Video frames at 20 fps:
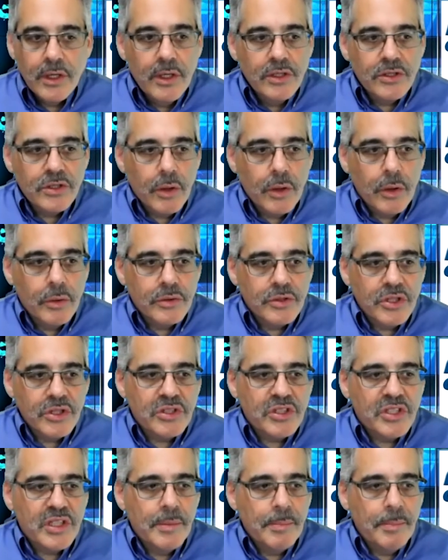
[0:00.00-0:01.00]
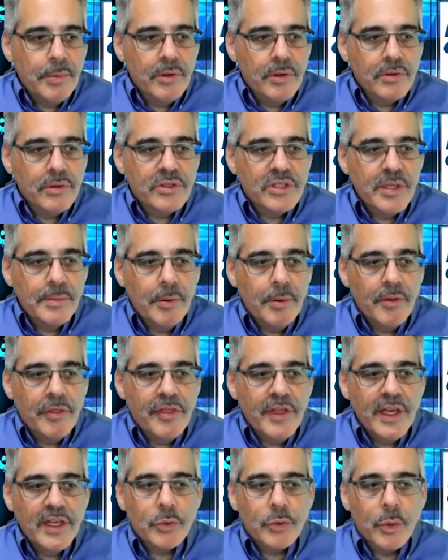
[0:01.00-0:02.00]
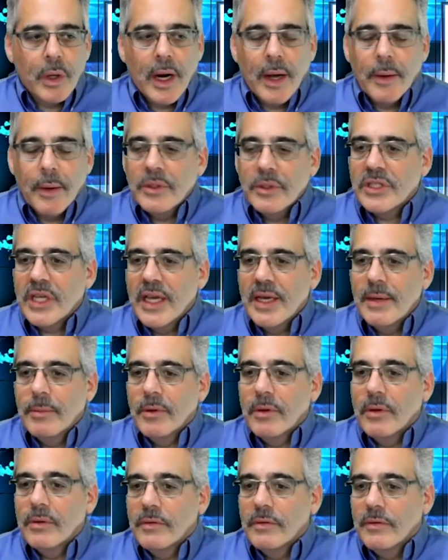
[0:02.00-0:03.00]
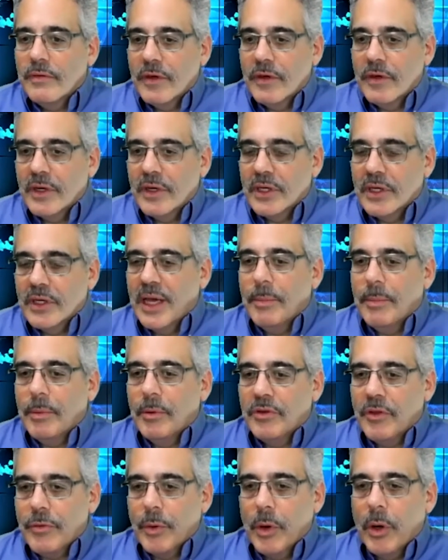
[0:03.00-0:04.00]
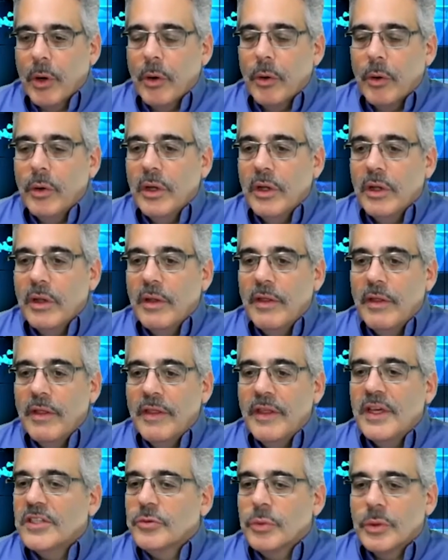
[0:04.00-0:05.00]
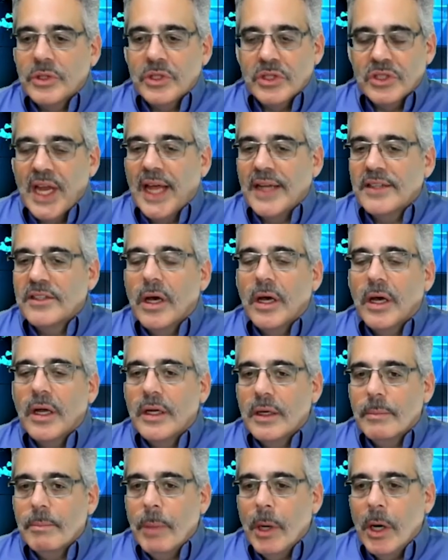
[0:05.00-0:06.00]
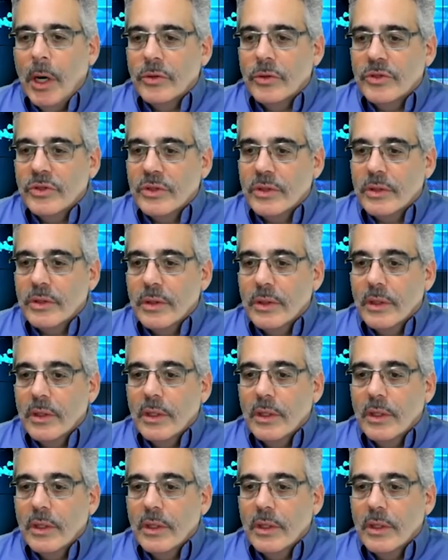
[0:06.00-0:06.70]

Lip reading: So just simple things where I was able, for example, to throw this, which is not done in post,